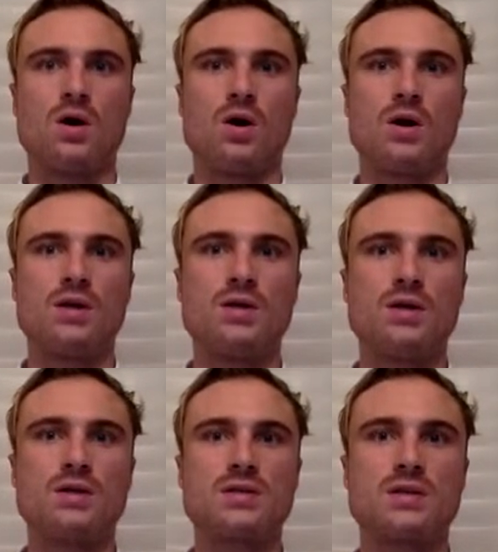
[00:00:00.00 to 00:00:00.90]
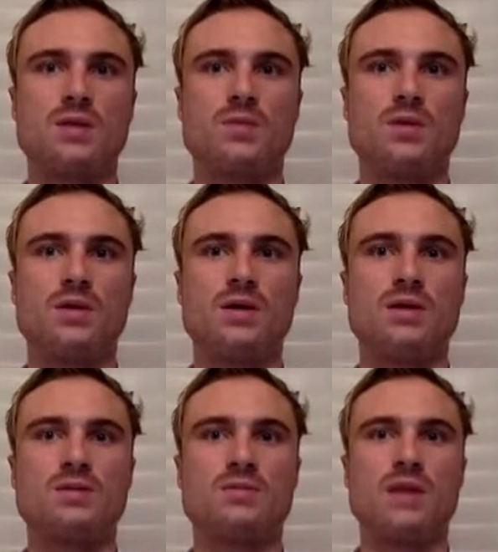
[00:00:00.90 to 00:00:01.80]
Heineken as a company
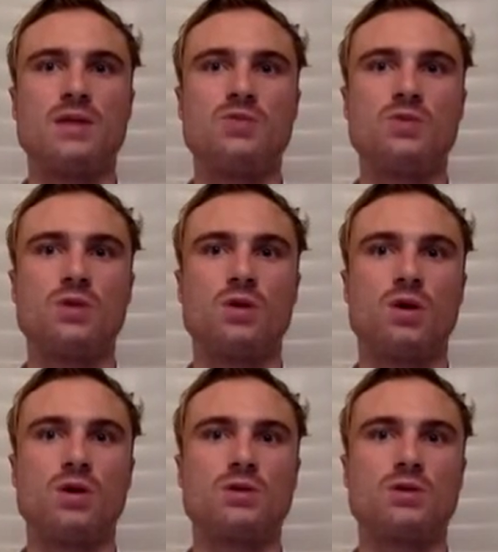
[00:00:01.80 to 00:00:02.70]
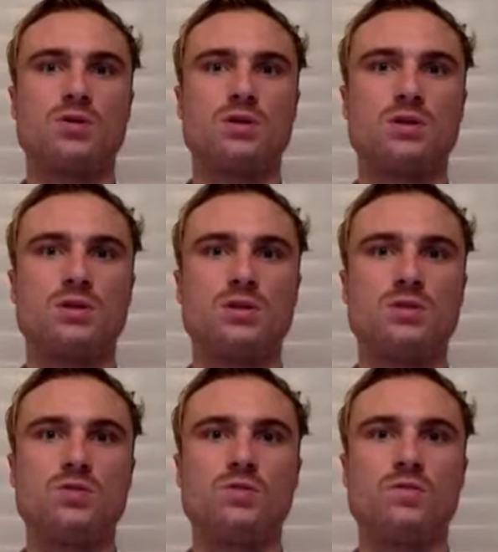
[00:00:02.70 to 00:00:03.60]
has a major reliance on the
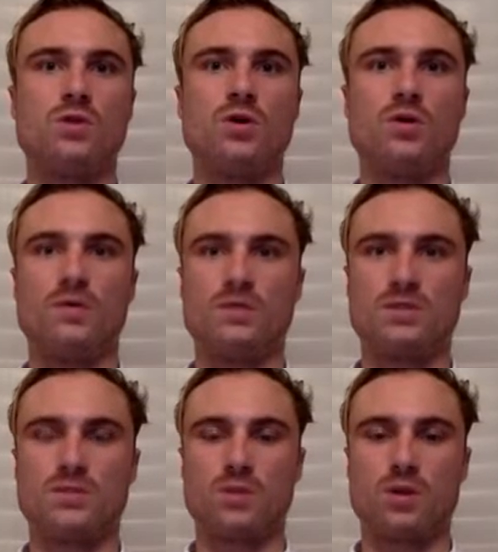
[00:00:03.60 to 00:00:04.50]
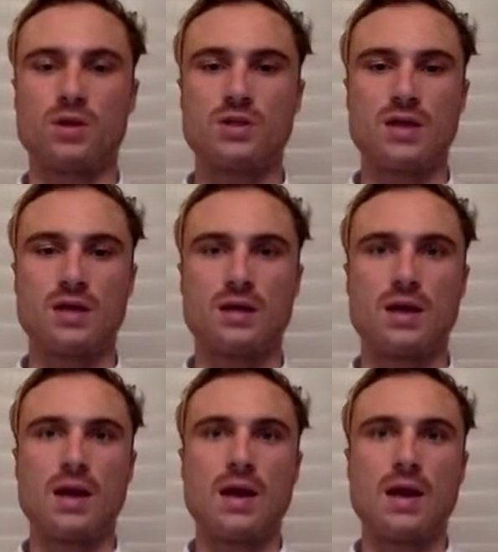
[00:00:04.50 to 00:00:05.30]
continual flow of its supply chain,